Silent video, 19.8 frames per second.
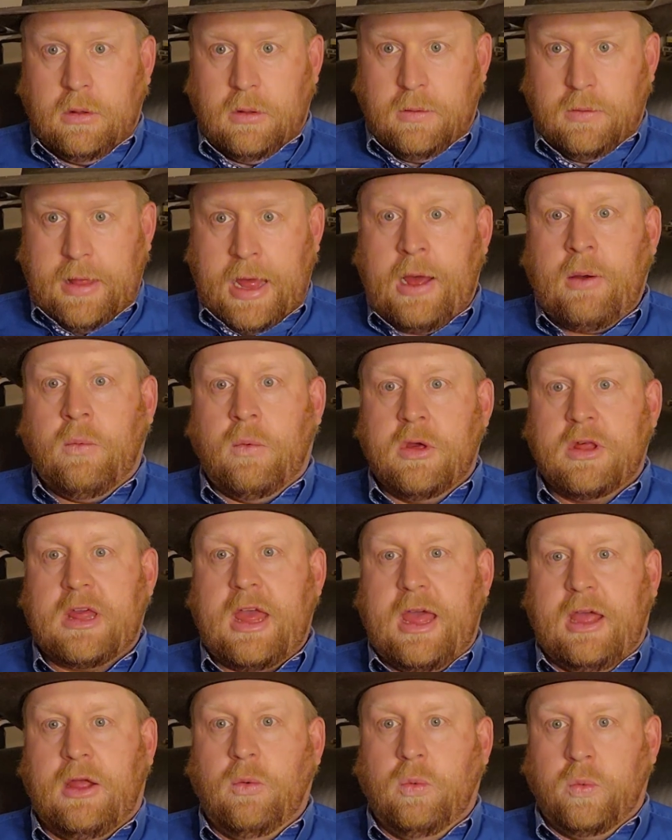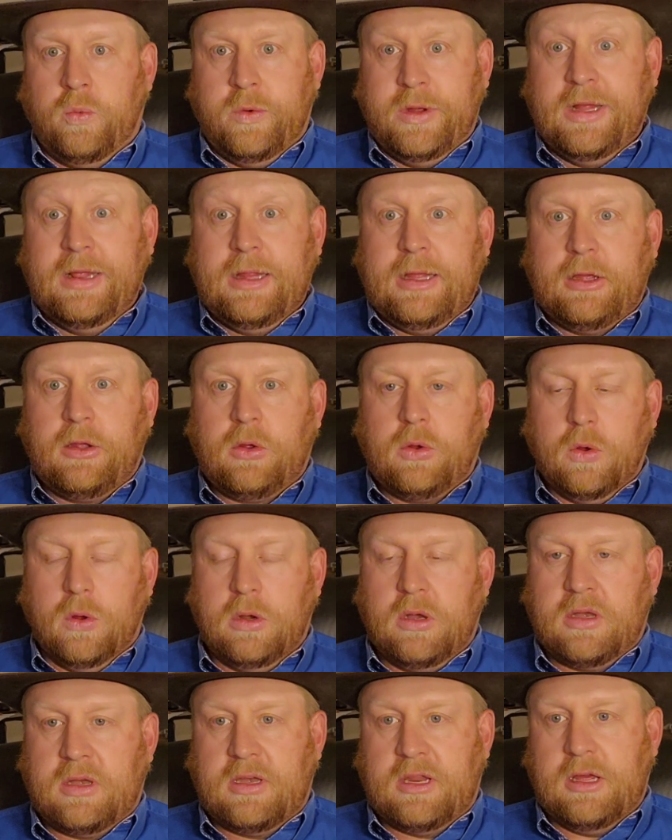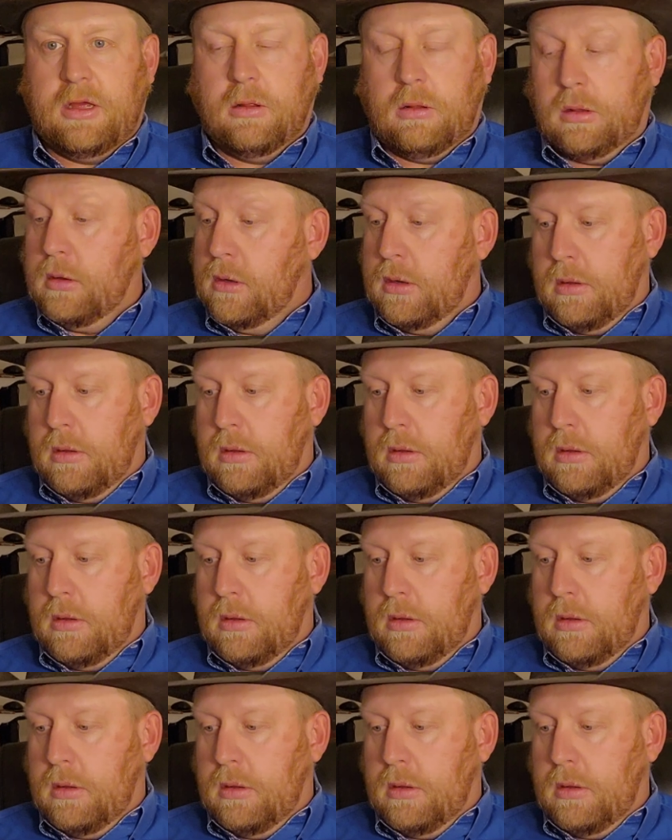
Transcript: That was a really good deal.